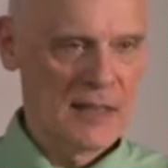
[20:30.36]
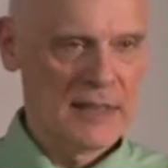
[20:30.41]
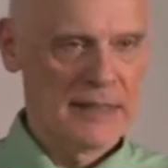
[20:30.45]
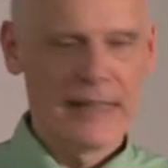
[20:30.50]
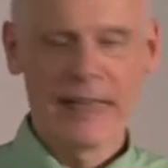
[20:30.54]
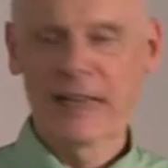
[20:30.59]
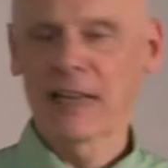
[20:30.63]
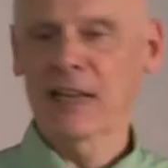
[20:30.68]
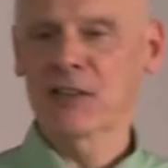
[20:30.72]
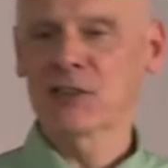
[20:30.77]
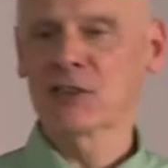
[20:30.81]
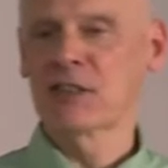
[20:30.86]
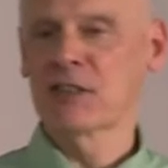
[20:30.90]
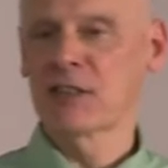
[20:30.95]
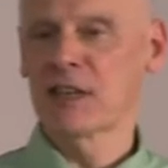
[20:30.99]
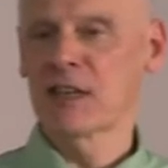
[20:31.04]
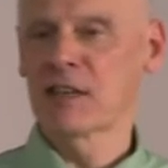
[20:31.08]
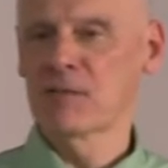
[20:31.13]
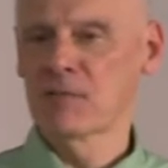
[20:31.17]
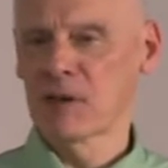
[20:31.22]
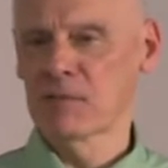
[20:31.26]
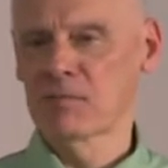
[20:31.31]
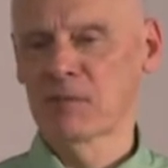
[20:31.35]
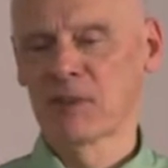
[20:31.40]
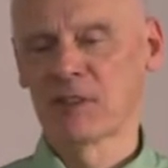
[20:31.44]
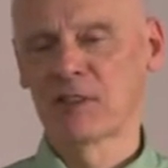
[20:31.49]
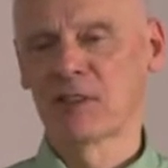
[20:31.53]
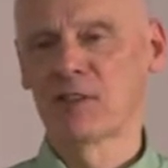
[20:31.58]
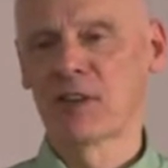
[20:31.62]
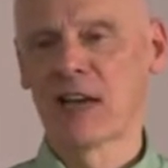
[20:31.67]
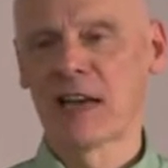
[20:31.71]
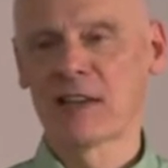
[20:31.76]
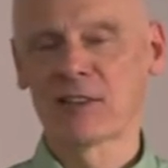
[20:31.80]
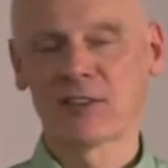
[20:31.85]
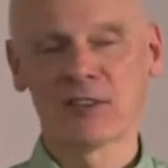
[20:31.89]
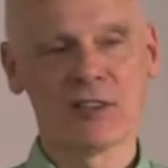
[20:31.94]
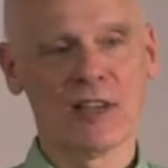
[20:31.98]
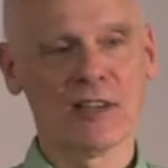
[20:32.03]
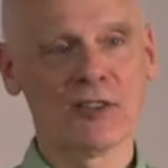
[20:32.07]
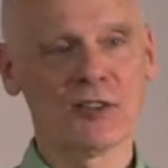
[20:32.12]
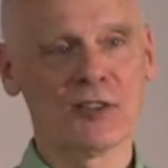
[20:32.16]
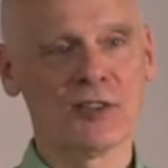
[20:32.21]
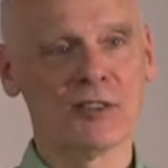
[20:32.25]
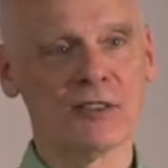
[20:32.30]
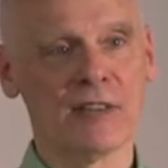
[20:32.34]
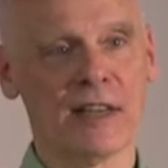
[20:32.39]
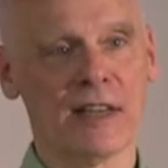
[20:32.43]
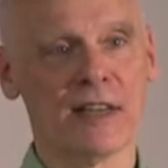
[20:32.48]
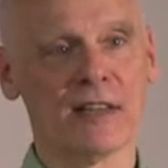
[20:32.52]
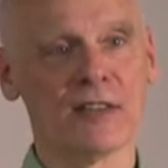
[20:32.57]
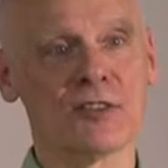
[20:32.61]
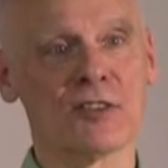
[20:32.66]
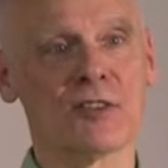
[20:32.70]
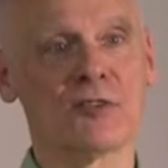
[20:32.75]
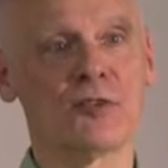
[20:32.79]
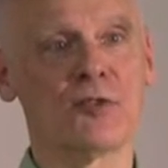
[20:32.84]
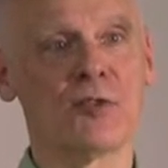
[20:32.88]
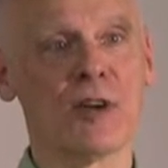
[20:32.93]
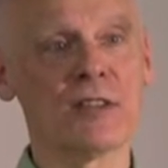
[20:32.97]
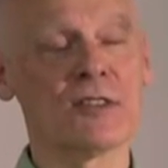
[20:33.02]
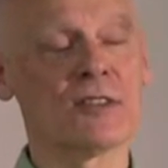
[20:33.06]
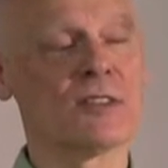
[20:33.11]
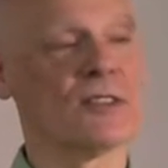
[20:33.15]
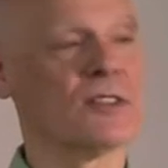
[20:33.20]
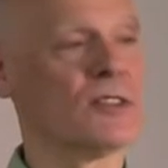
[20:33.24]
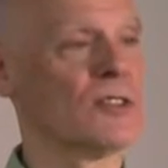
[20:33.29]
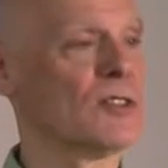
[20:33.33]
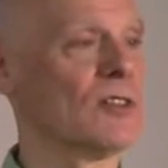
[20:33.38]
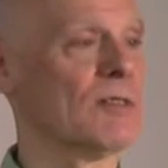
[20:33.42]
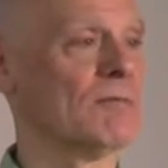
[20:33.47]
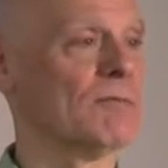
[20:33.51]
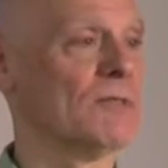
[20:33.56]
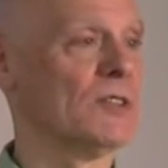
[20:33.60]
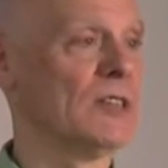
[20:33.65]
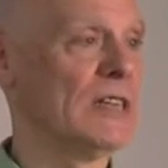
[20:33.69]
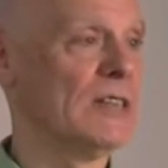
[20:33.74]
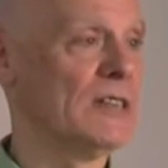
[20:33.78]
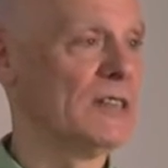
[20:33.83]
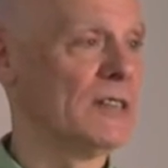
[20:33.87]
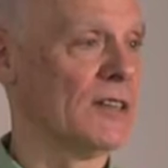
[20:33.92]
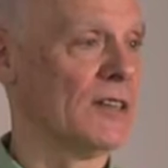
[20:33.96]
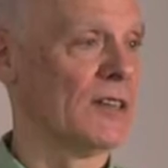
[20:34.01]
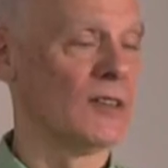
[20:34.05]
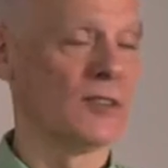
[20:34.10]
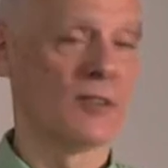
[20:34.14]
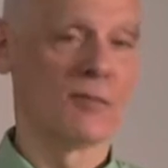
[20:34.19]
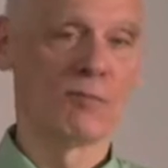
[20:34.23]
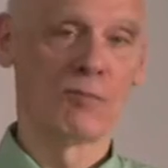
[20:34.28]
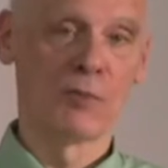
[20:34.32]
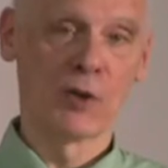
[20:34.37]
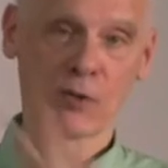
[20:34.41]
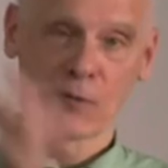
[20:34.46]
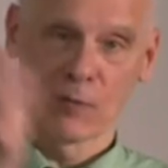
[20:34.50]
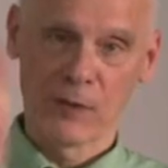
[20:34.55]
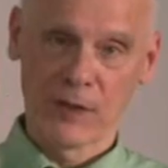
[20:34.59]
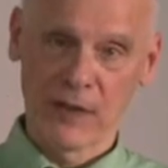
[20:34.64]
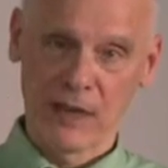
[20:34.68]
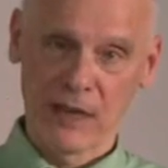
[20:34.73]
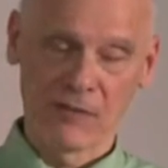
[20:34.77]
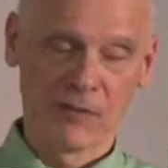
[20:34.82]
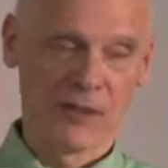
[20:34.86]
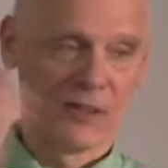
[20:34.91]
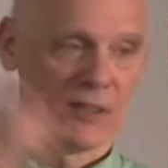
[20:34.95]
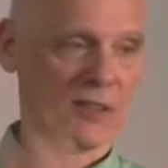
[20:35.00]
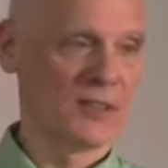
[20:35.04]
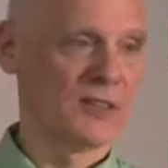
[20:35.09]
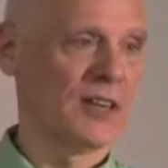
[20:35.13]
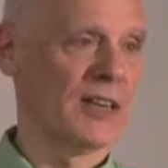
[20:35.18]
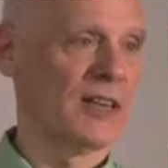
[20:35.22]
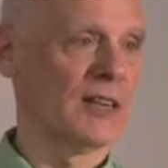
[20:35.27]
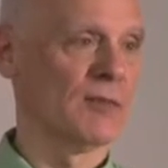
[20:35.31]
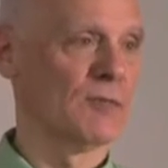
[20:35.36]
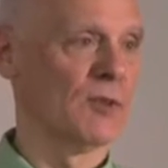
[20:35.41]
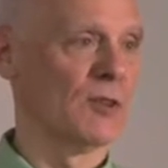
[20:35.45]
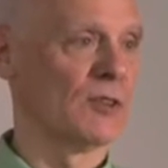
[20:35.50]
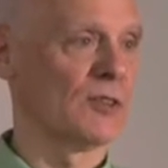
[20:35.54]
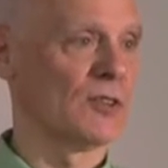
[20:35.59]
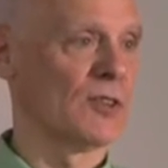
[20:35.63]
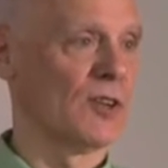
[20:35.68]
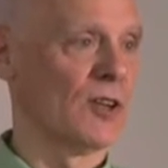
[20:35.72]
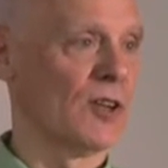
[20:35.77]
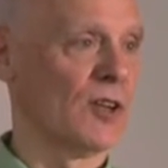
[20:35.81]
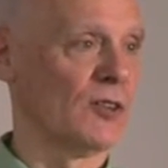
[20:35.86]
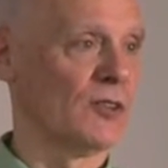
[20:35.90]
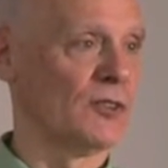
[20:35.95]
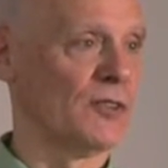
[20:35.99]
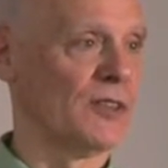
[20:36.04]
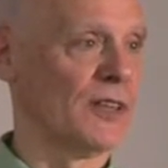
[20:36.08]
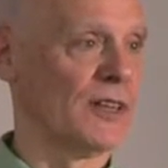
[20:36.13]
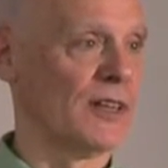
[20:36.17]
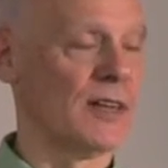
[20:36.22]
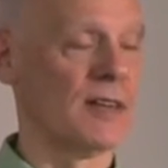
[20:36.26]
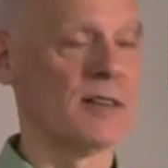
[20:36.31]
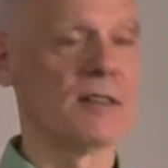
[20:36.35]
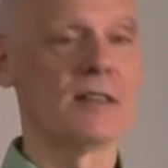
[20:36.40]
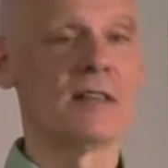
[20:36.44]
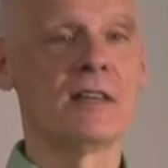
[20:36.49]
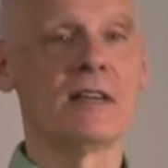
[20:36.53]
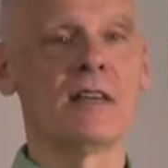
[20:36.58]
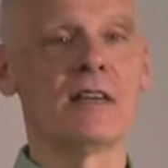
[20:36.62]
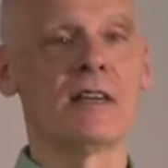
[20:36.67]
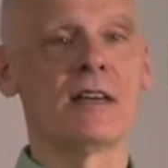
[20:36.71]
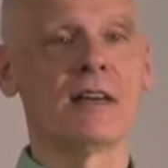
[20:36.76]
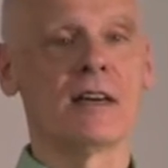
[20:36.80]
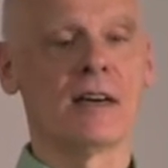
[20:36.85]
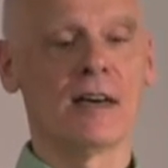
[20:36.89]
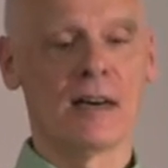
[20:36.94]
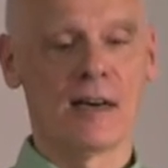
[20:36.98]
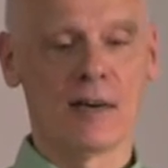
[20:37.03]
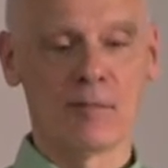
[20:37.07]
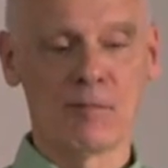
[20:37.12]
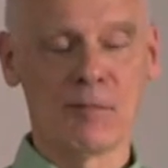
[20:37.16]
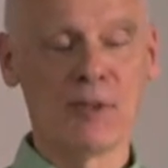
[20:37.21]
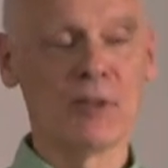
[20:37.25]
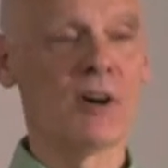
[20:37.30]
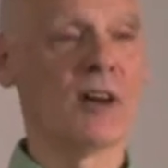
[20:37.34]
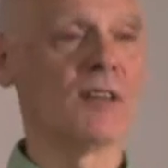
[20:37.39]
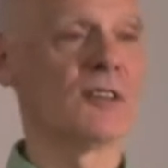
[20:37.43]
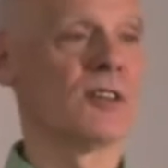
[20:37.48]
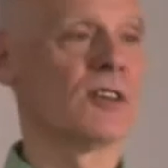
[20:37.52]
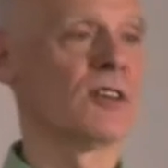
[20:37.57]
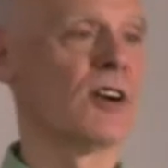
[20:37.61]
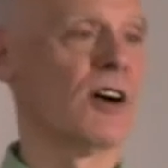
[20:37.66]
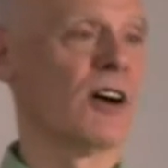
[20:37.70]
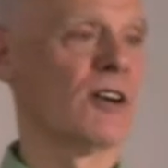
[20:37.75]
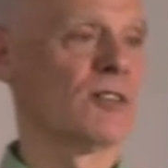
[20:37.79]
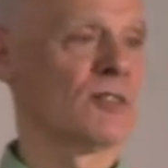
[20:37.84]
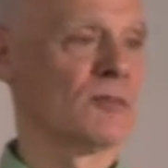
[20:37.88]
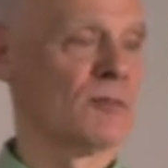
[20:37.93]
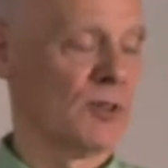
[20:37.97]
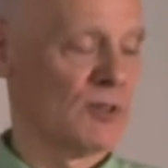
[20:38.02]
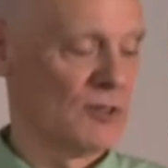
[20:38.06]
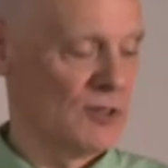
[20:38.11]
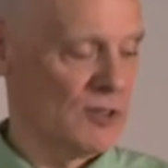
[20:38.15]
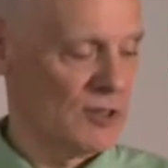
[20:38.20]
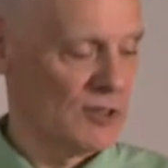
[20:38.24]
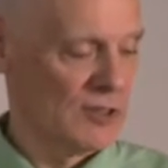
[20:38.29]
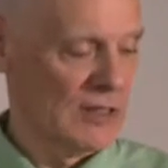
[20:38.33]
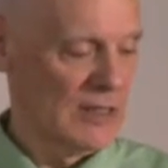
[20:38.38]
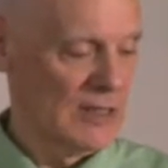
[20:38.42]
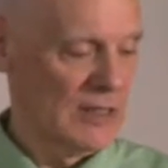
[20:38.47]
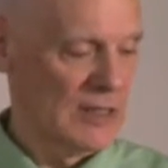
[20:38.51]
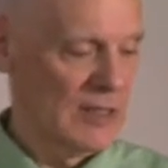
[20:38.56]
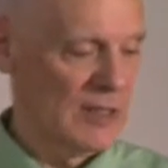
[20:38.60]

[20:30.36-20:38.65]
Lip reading: That actually came up in the last session, and it's addressed in some detail in the book we have on the table called Beyond the Cosmos.